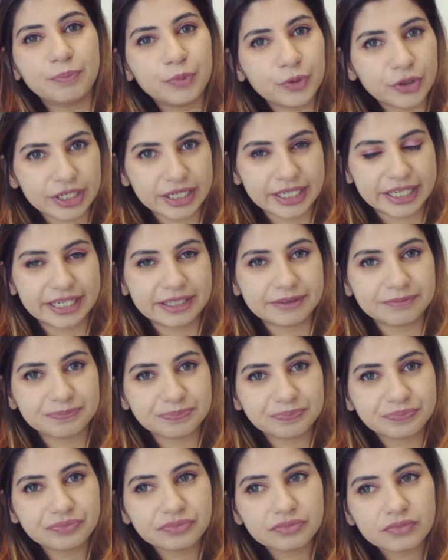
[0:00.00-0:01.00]
put in it,
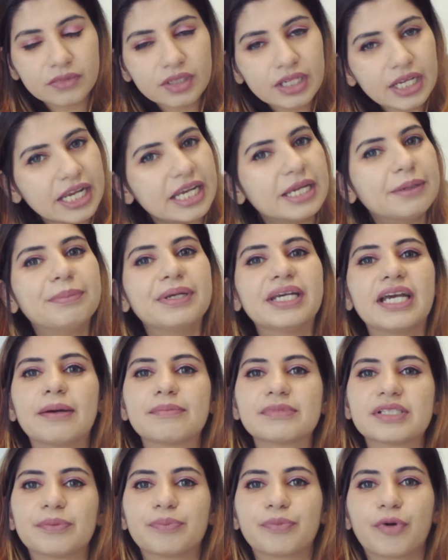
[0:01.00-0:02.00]
it
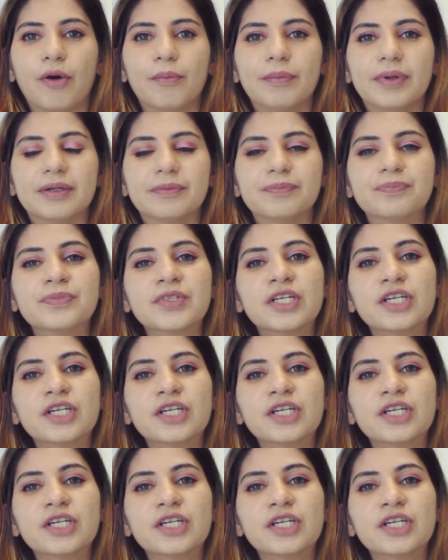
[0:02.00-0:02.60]
becomes a problem.